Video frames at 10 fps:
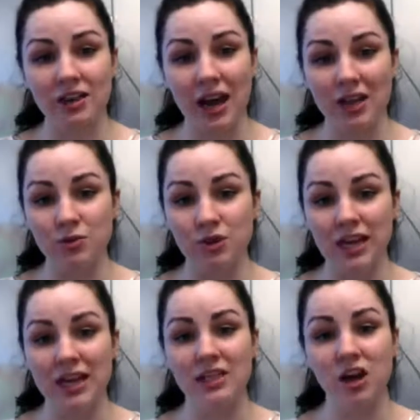Our next
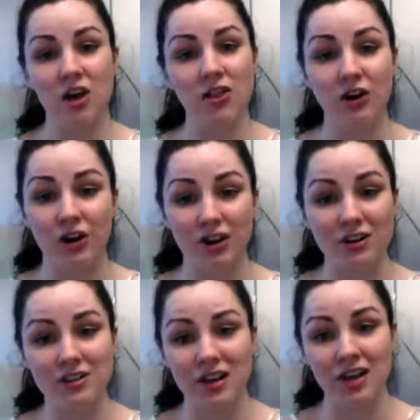one is on
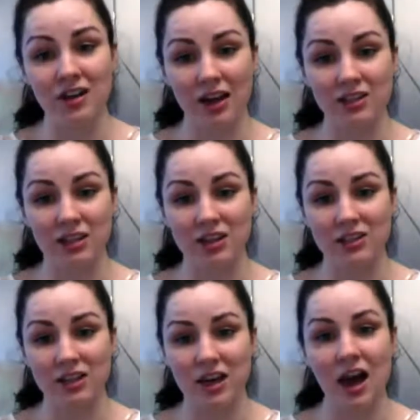Thursday, next
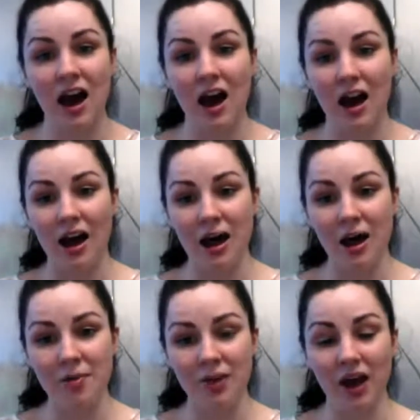Thursday
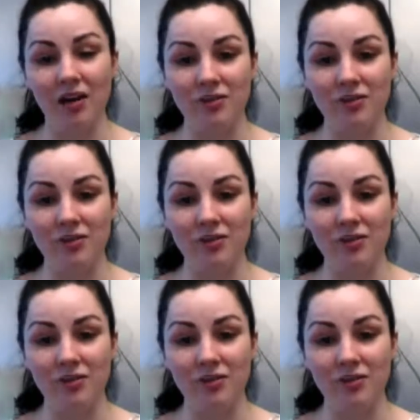at